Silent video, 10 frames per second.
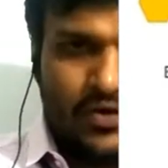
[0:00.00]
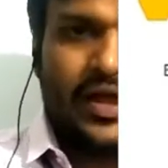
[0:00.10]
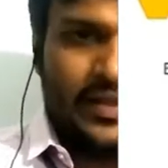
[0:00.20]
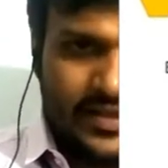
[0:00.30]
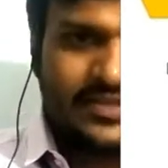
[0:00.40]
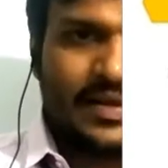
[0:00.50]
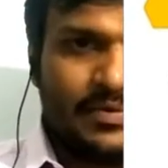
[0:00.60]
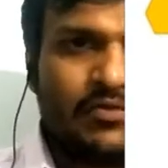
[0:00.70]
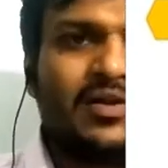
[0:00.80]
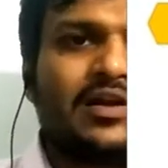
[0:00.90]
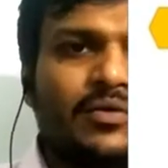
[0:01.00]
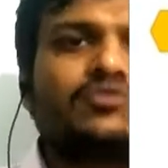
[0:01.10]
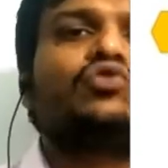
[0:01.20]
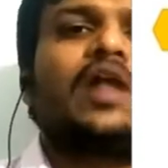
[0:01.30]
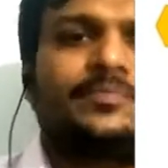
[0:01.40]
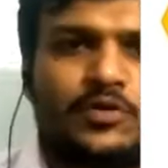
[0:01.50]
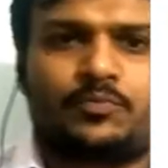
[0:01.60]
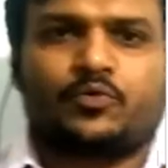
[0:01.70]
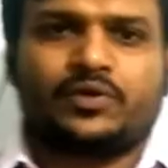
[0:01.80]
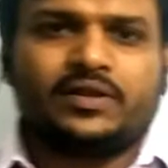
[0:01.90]
Okay, in this chapter we will cover two types
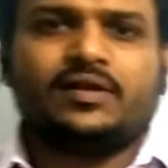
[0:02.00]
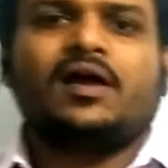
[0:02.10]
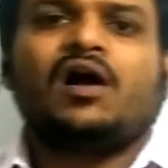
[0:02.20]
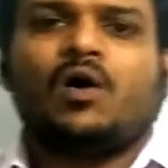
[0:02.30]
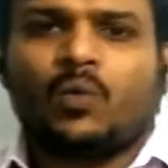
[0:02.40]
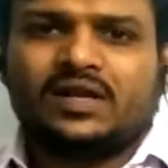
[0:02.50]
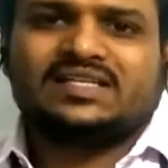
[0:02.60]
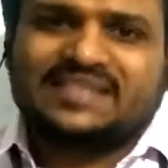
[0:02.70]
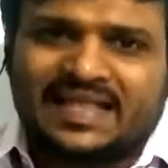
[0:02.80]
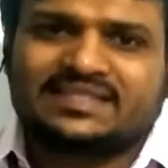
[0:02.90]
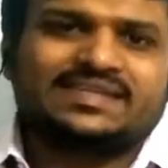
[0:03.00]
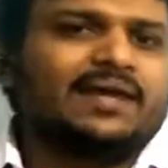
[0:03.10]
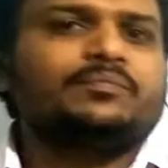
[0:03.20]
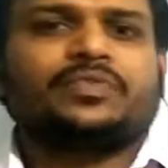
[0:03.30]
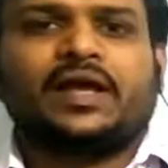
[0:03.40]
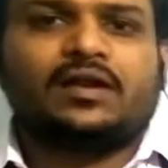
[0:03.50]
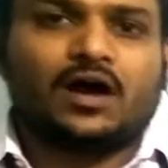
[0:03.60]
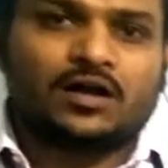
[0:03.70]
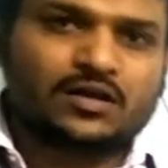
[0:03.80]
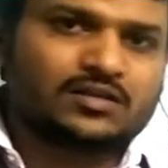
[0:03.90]
of protein. One is enzyme and
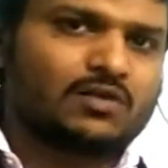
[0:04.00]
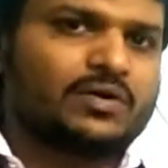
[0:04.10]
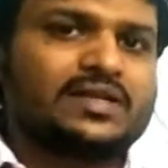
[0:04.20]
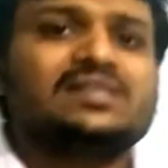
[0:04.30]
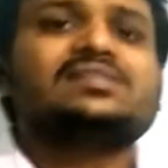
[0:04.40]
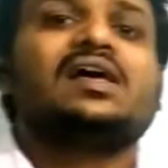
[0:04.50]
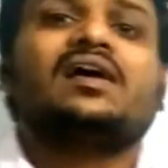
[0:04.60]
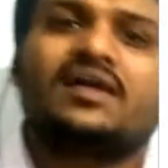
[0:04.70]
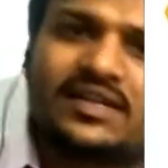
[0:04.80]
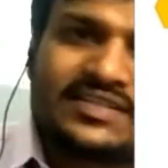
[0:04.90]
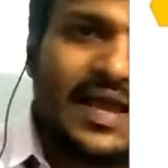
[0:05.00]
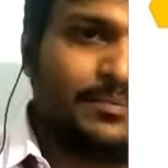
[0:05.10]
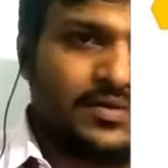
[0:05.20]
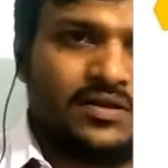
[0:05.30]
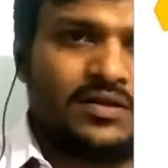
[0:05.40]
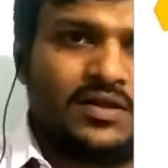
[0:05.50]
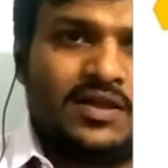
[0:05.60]
another one is receptor.